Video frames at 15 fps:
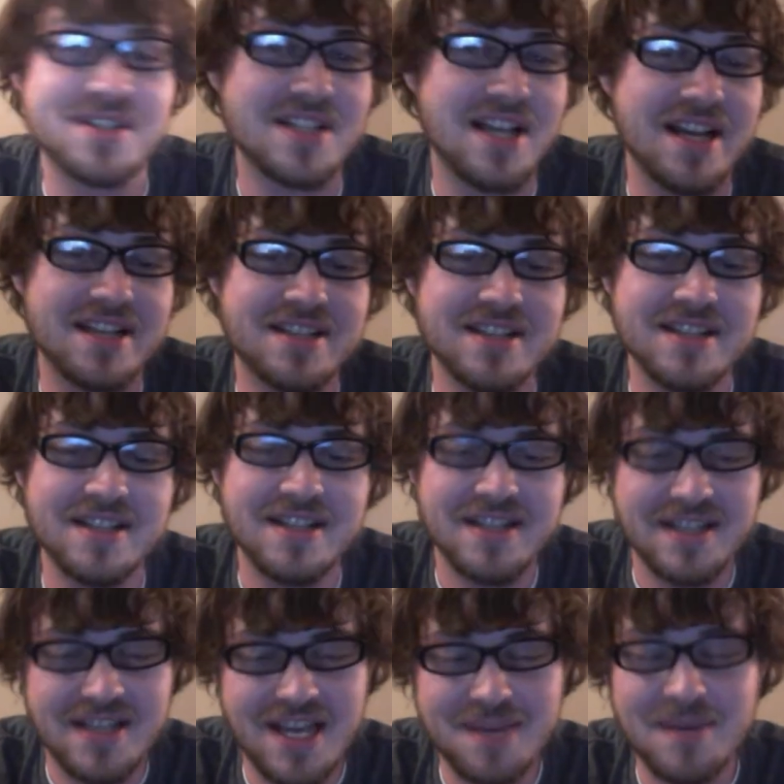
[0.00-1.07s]
liked it. It
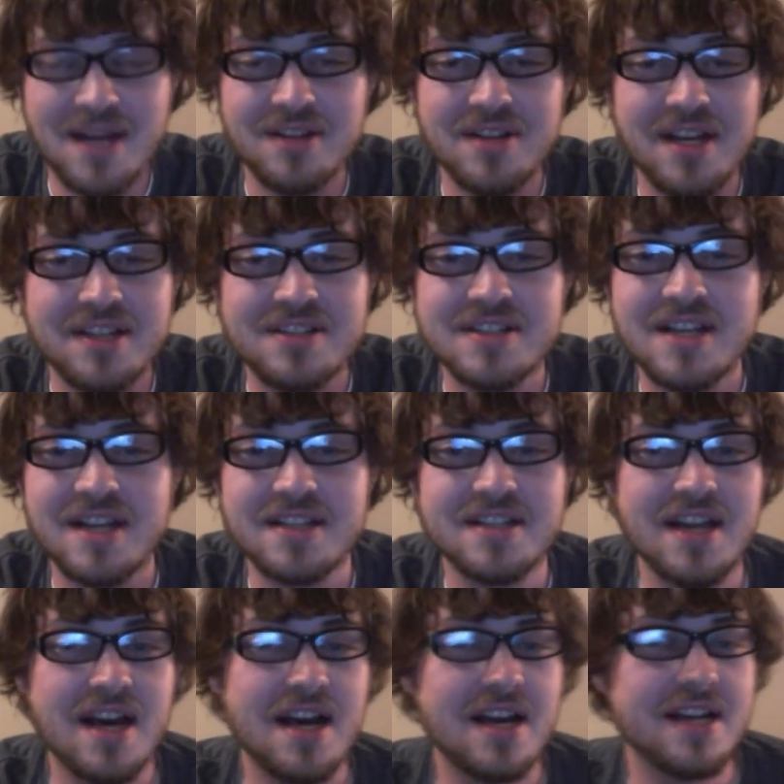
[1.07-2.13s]
came out in
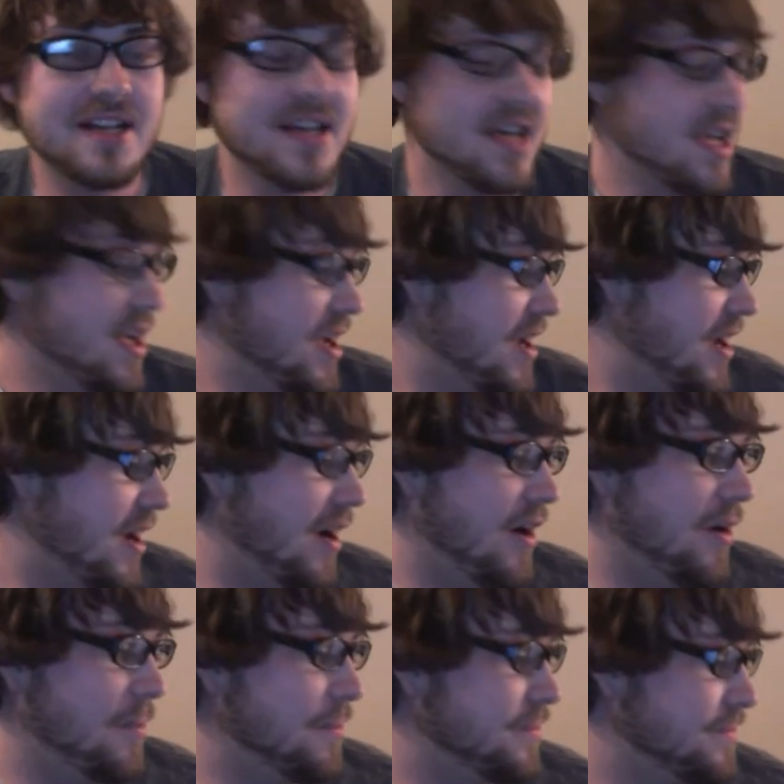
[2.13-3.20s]

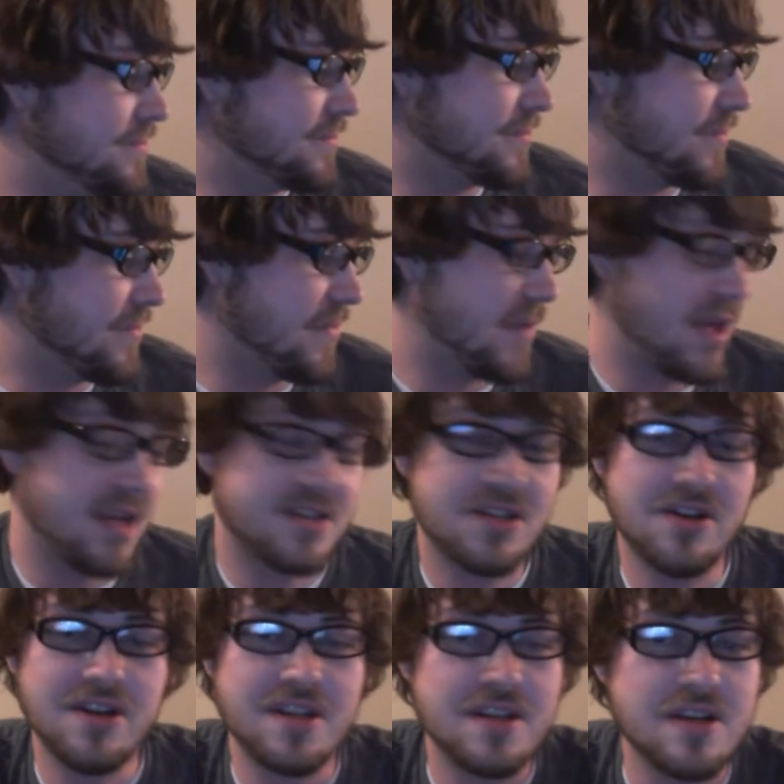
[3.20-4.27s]
1999. I
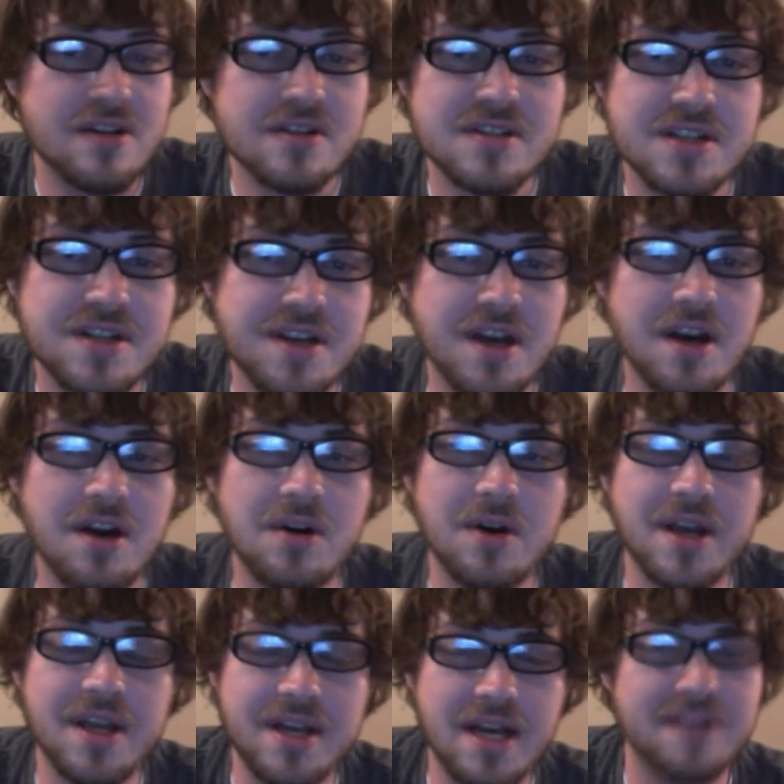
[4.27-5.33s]
saw it years ago,
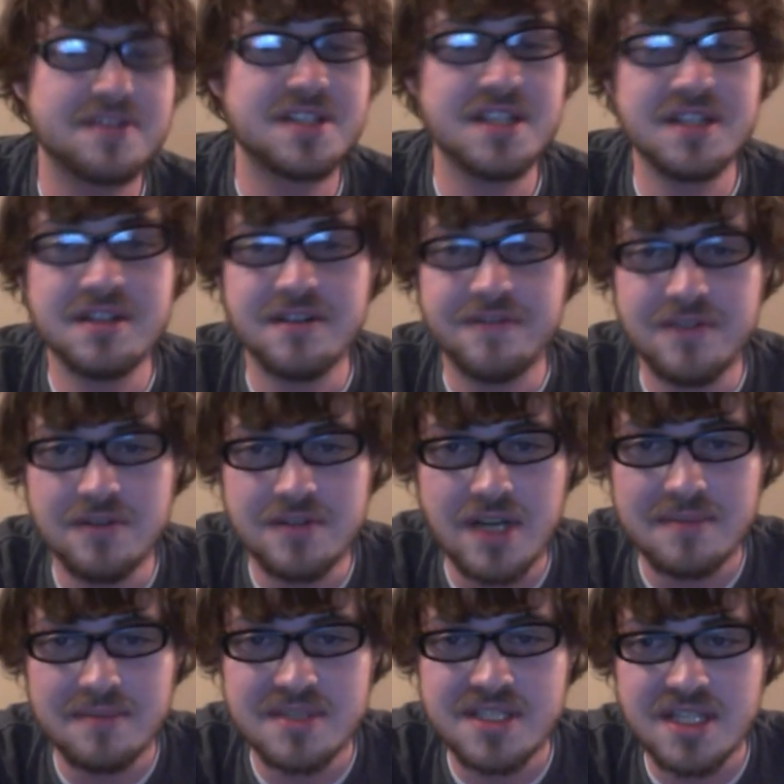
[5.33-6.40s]
and I've seen it a few
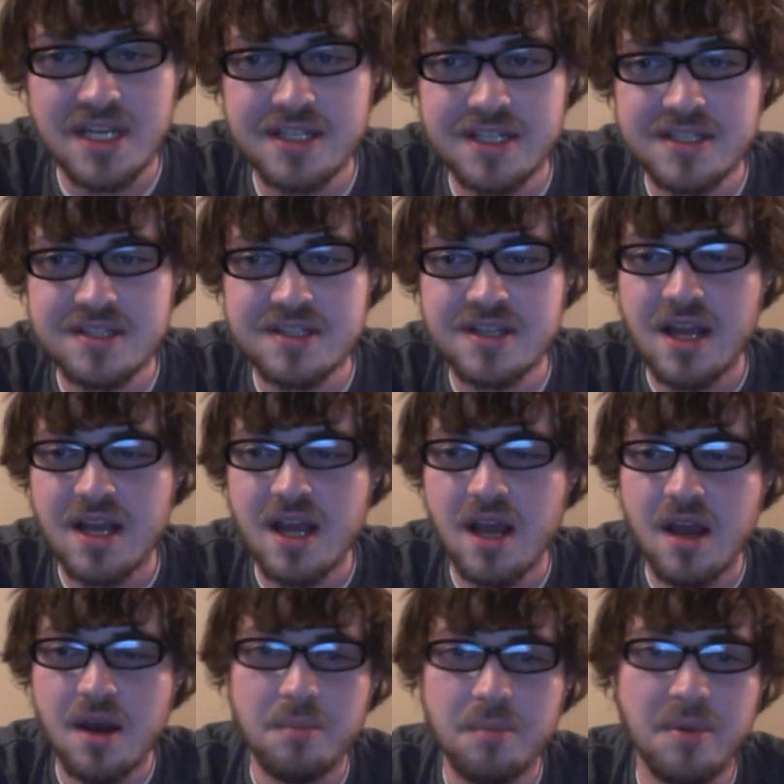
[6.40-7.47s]
times since.
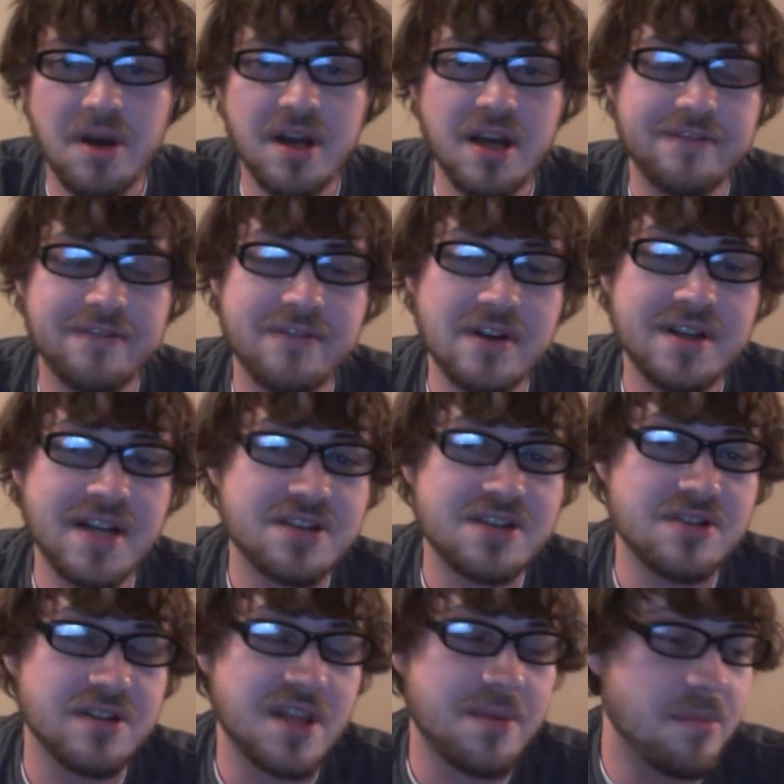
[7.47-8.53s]
But a friend
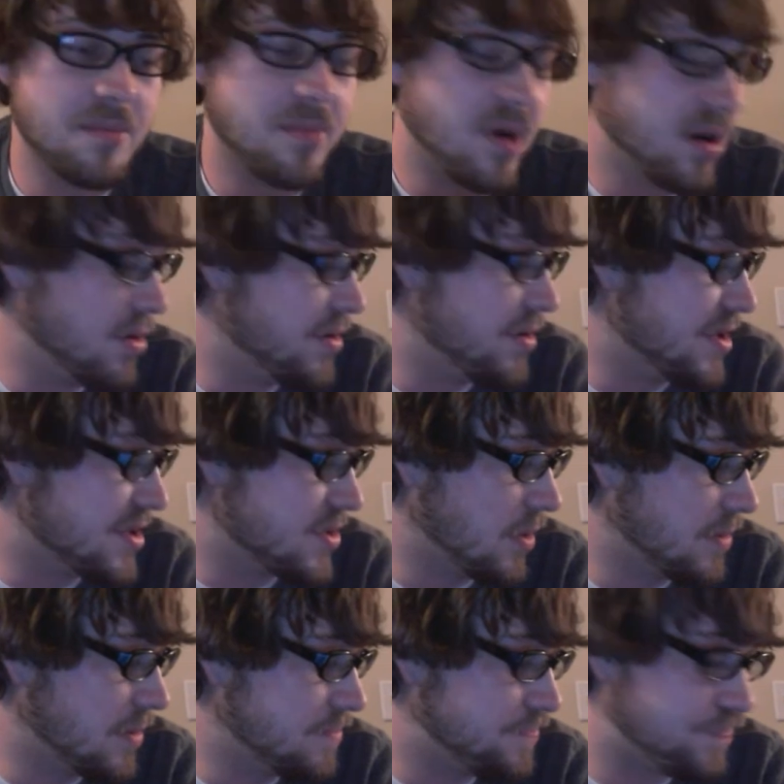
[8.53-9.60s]
actually let me borrow this one